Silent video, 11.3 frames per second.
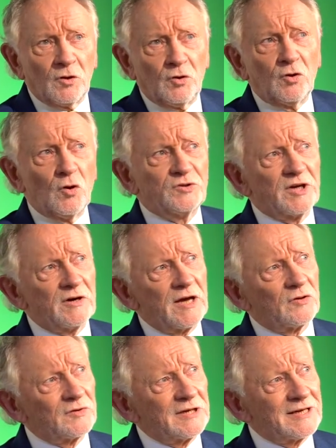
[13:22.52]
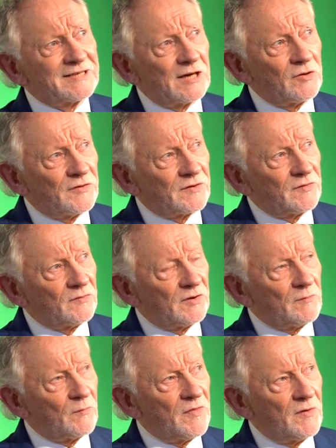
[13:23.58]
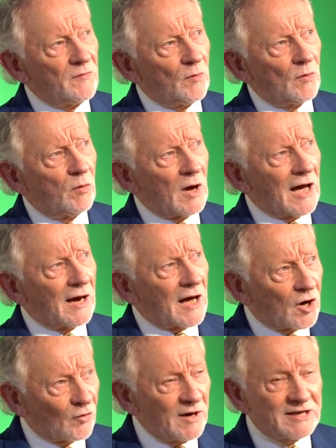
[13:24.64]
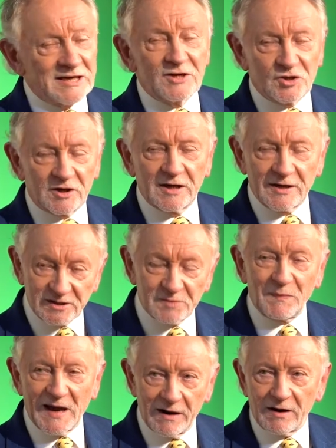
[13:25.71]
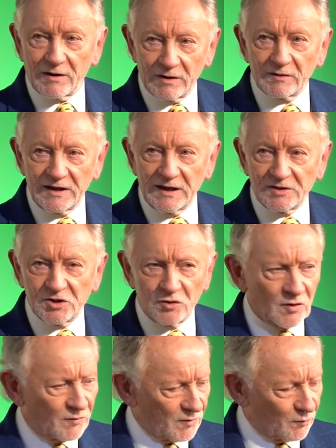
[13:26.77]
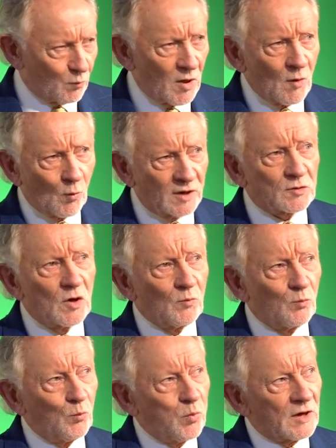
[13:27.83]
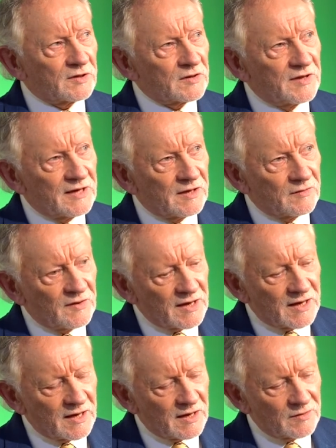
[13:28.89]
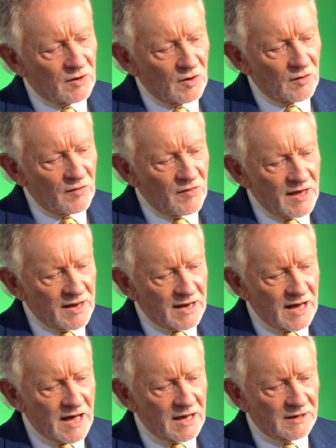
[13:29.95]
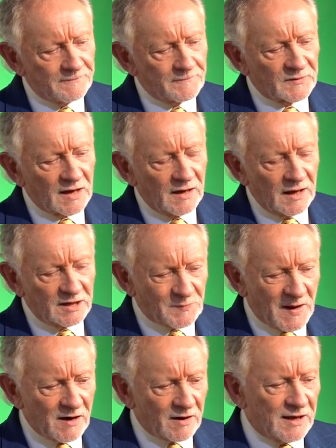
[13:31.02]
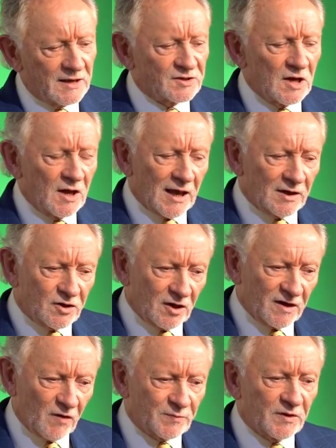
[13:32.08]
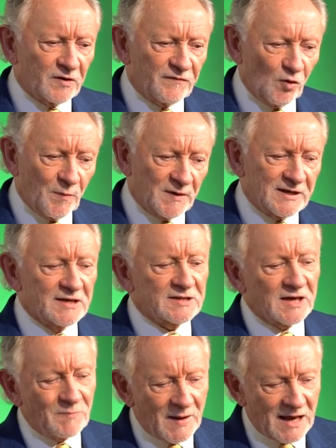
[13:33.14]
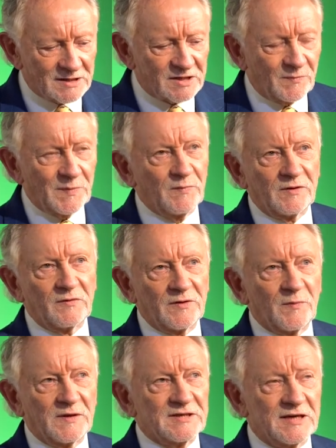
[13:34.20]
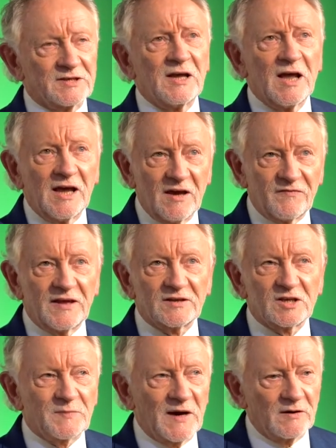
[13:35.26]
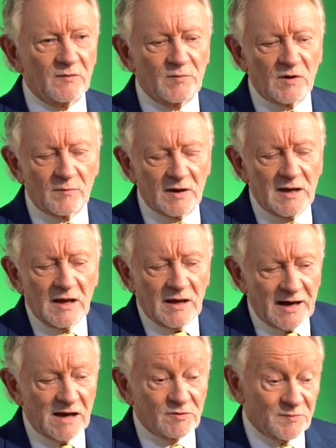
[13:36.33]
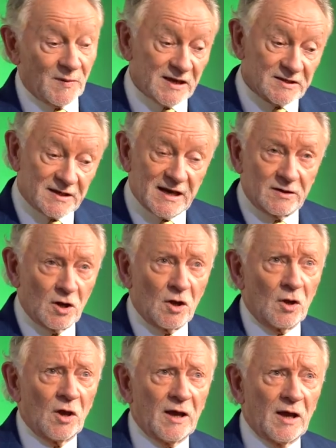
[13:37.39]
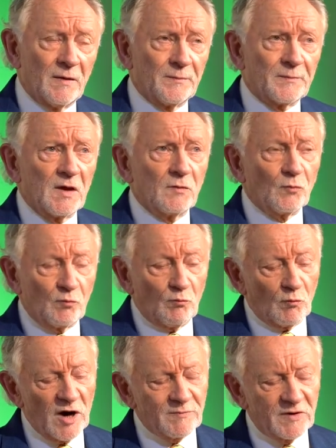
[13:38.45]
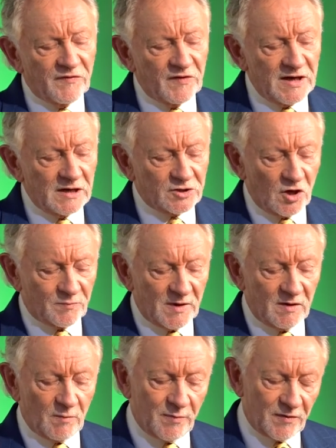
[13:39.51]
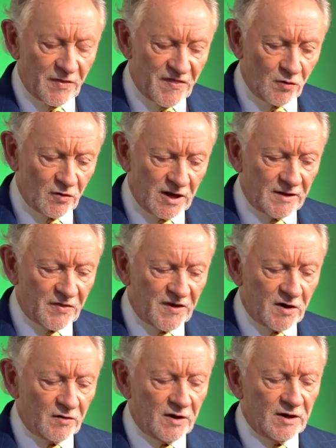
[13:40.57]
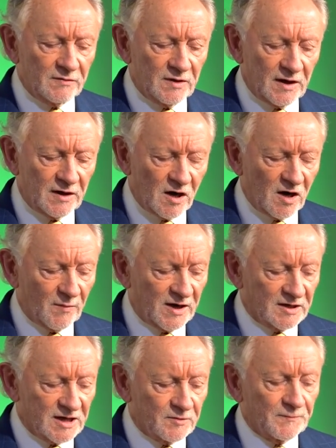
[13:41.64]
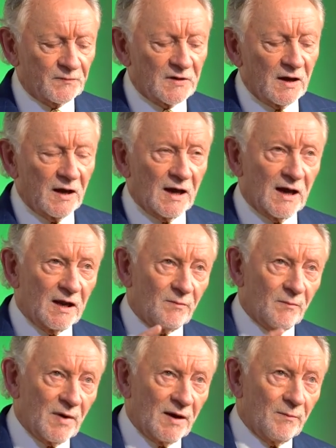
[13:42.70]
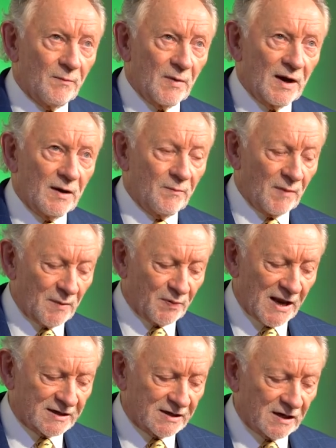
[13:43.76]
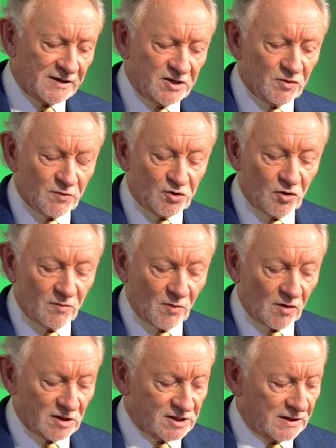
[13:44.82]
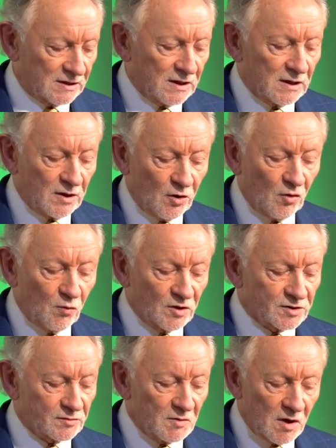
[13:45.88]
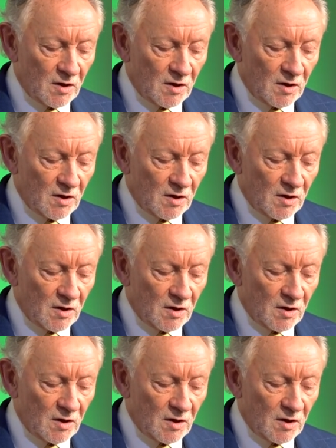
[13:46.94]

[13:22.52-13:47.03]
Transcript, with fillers: you know, Gerry, I don't need to tell you that the, the, the, a great teacher can inspire kids. You know what what they can they can they can inspire kids and to live up to their full potential and pass their, their, their potential if they inspire them properly. And I was blessed and I um, Redmond Friel taught me about theory, theory and, and harmony, said. And my, my, my practical teacher was John Malseed, who was,